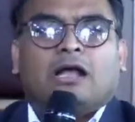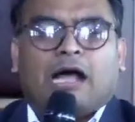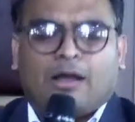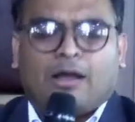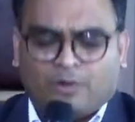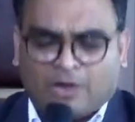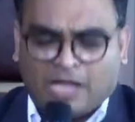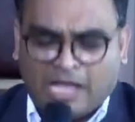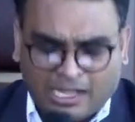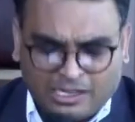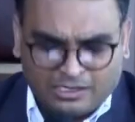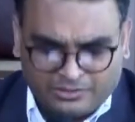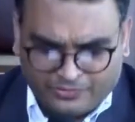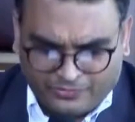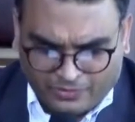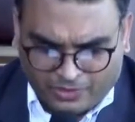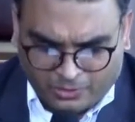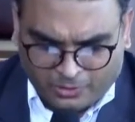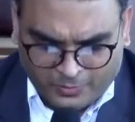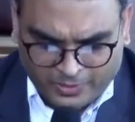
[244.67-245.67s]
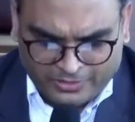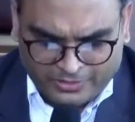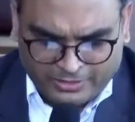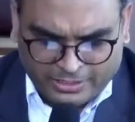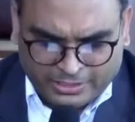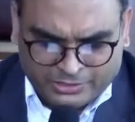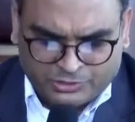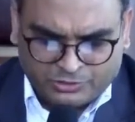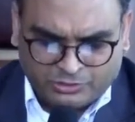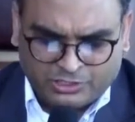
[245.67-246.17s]
I will highly recommend
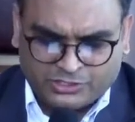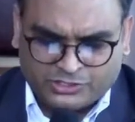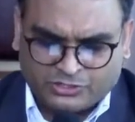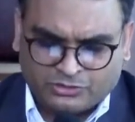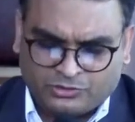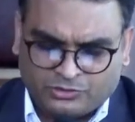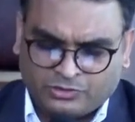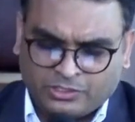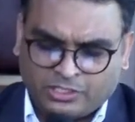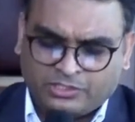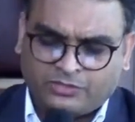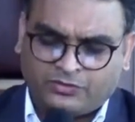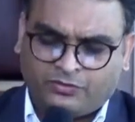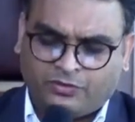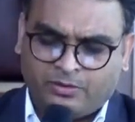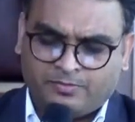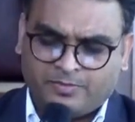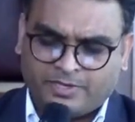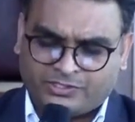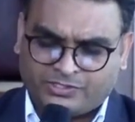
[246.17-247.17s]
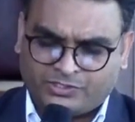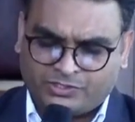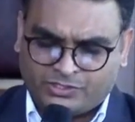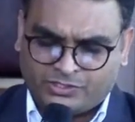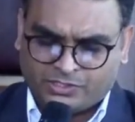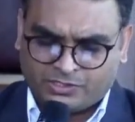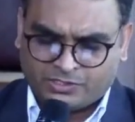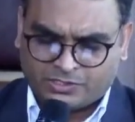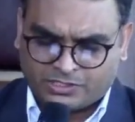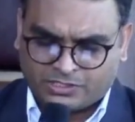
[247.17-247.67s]
that you listen to the other three
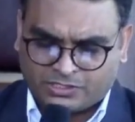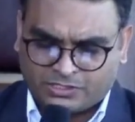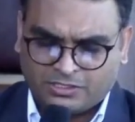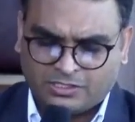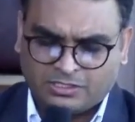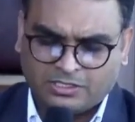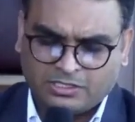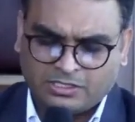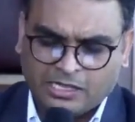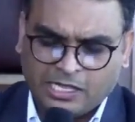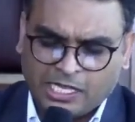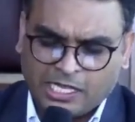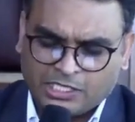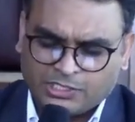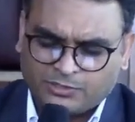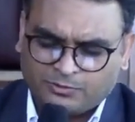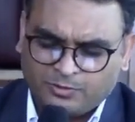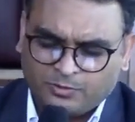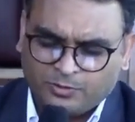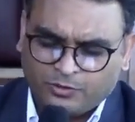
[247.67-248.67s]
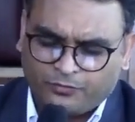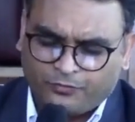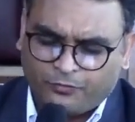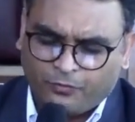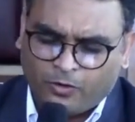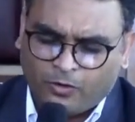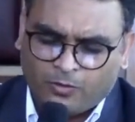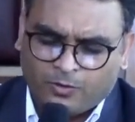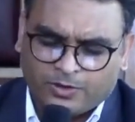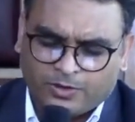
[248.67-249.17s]
messages as we move
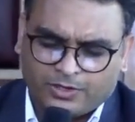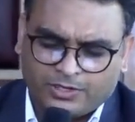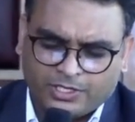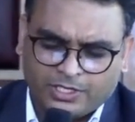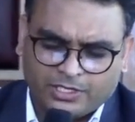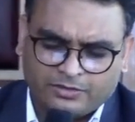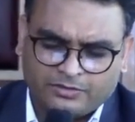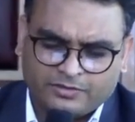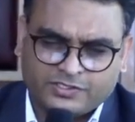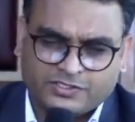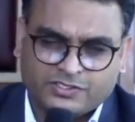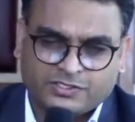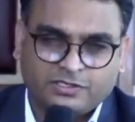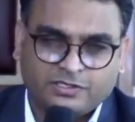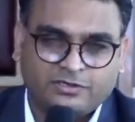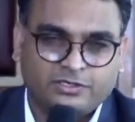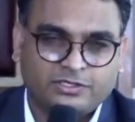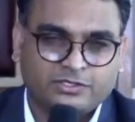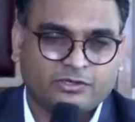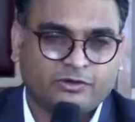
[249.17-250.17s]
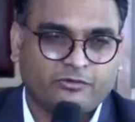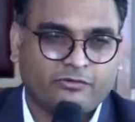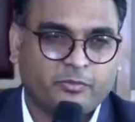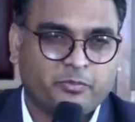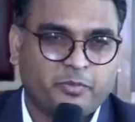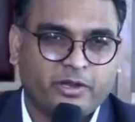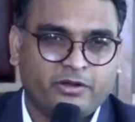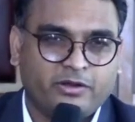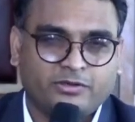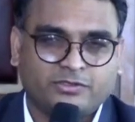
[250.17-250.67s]
forward in this series of
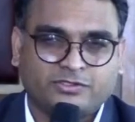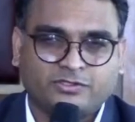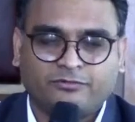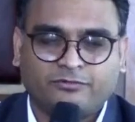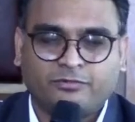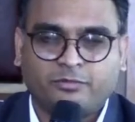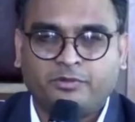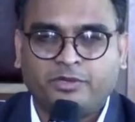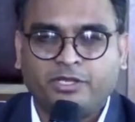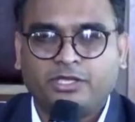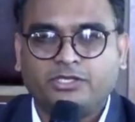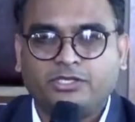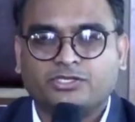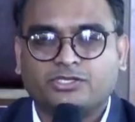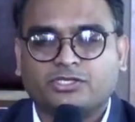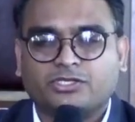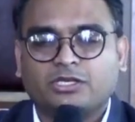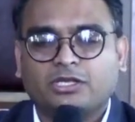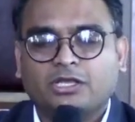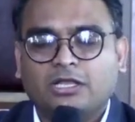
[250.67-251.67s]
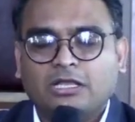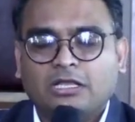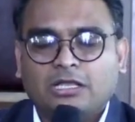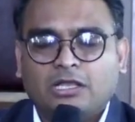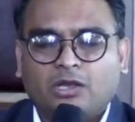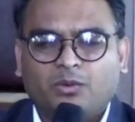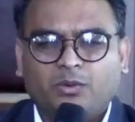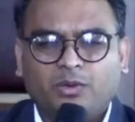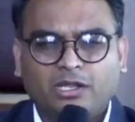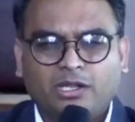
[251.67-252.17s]
repairers of the breach.
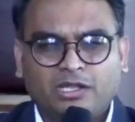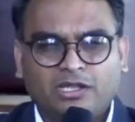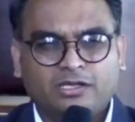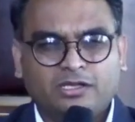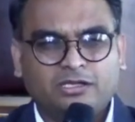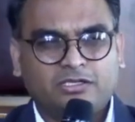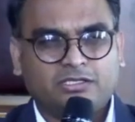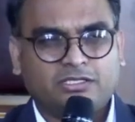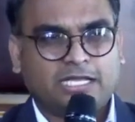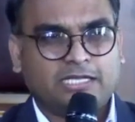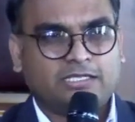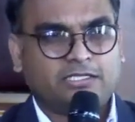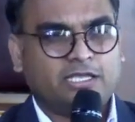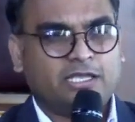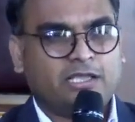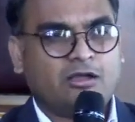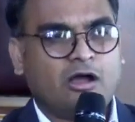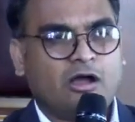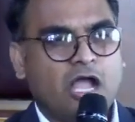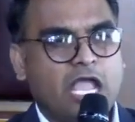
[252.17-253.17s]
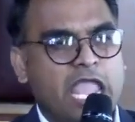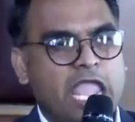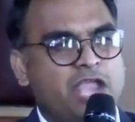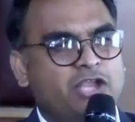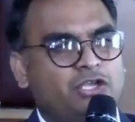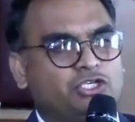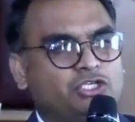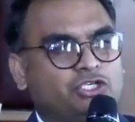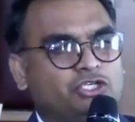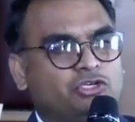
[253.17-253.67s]
We learn that there are
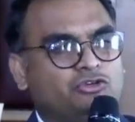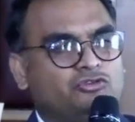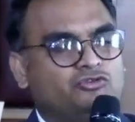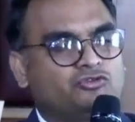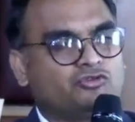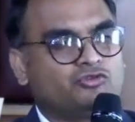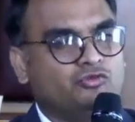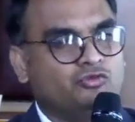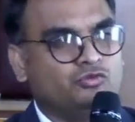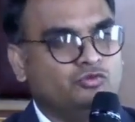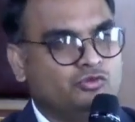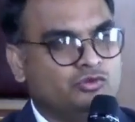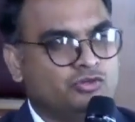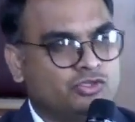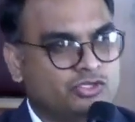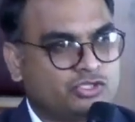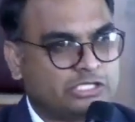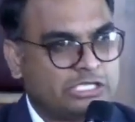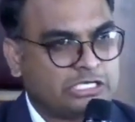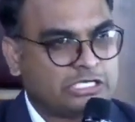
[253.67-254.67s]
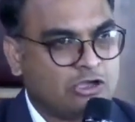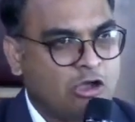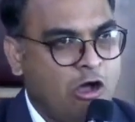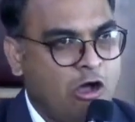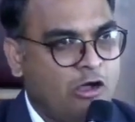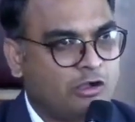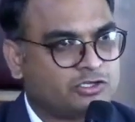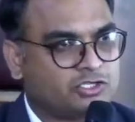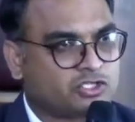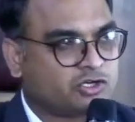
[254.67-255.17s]
ancient runes that
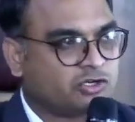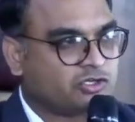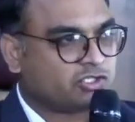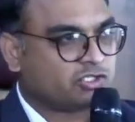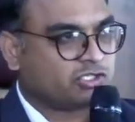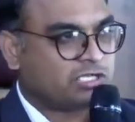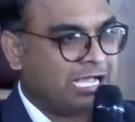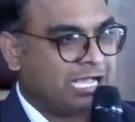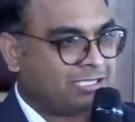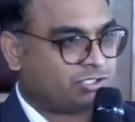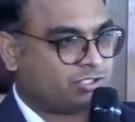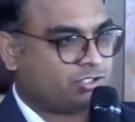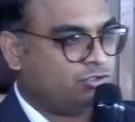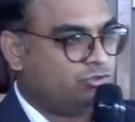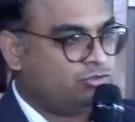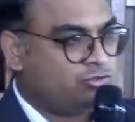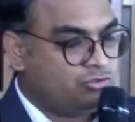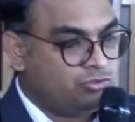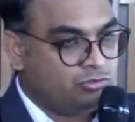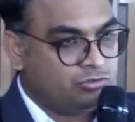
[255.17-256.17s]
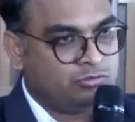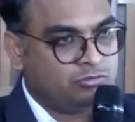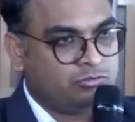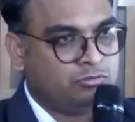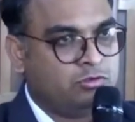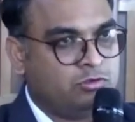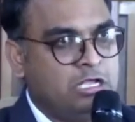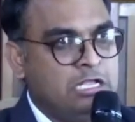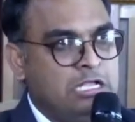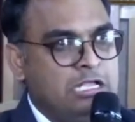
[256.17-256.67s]
God trusts us to
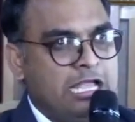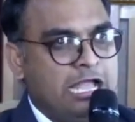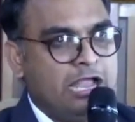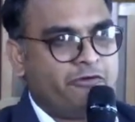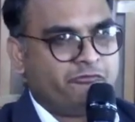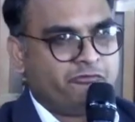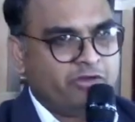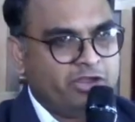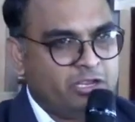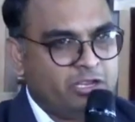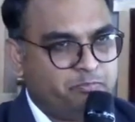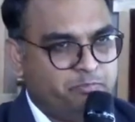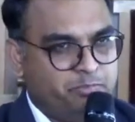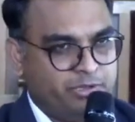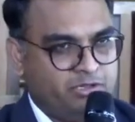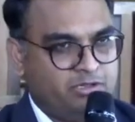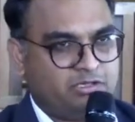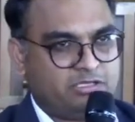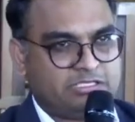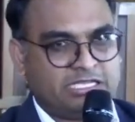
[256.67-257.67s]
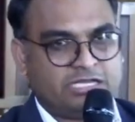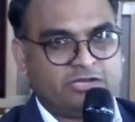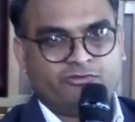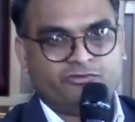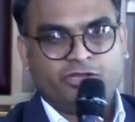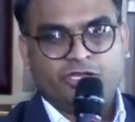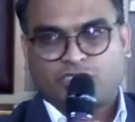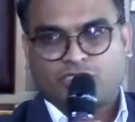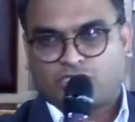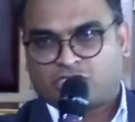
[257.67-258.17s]
do and rebuild and
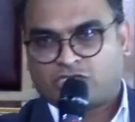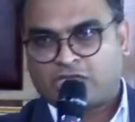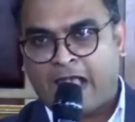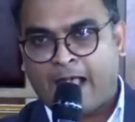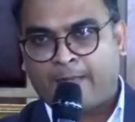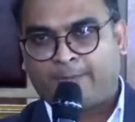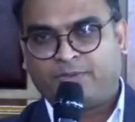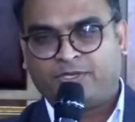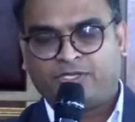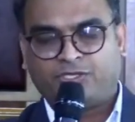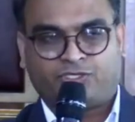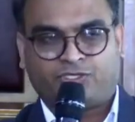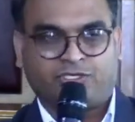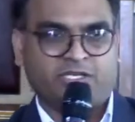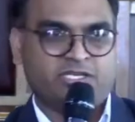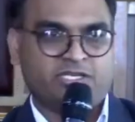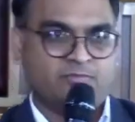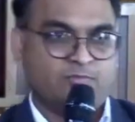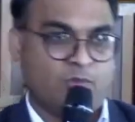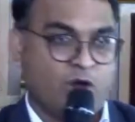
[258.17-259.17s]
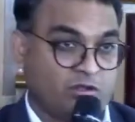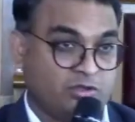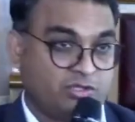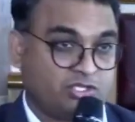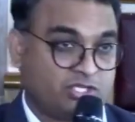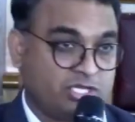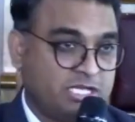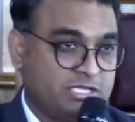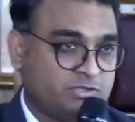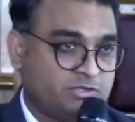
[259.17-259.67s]
reestablish and
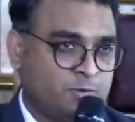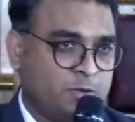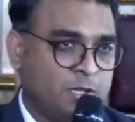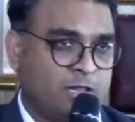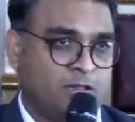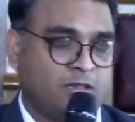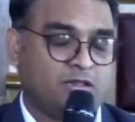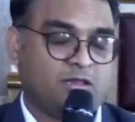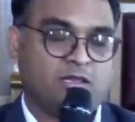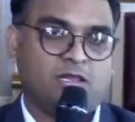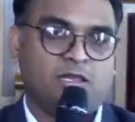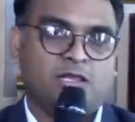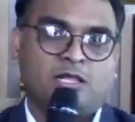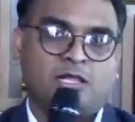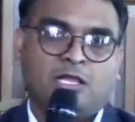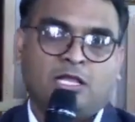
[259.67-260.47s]
demolish as well.